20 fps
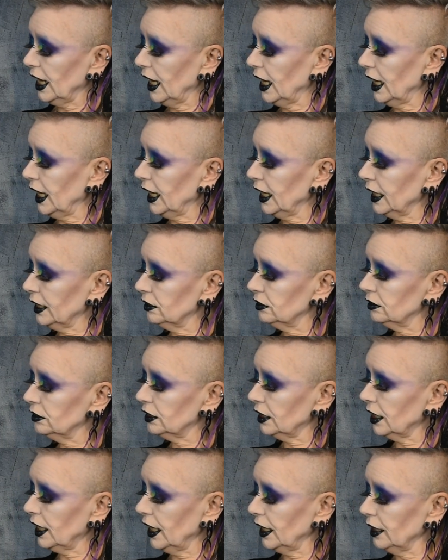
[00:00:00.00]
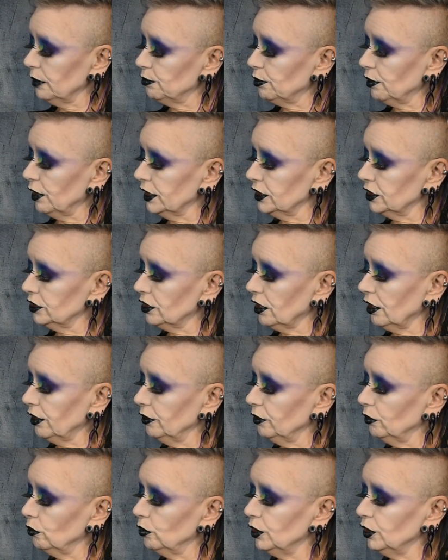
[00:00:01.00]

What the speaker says: and hey presto,